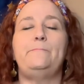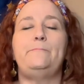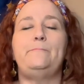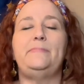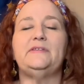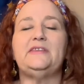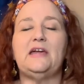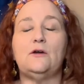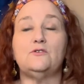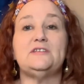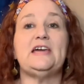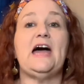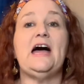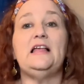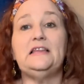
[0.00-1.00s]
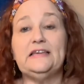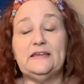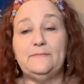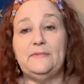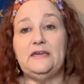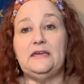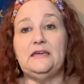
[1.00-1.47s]
But they're
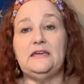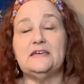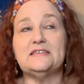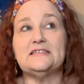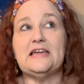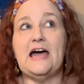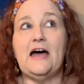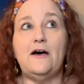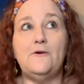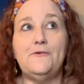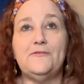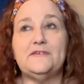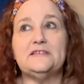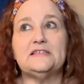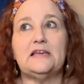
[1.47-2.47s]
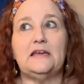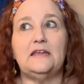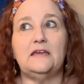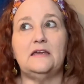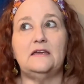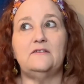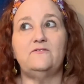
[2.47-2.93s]
telling me his health is
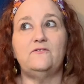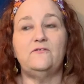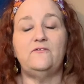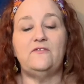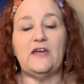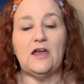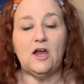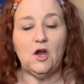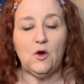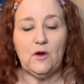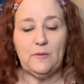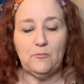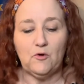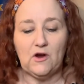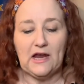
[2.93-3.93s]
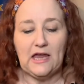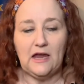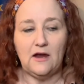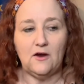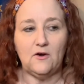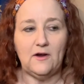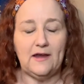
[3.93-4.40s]
getting very
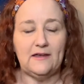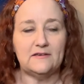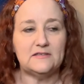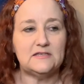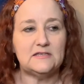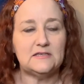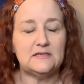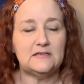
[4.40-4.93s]
precarious.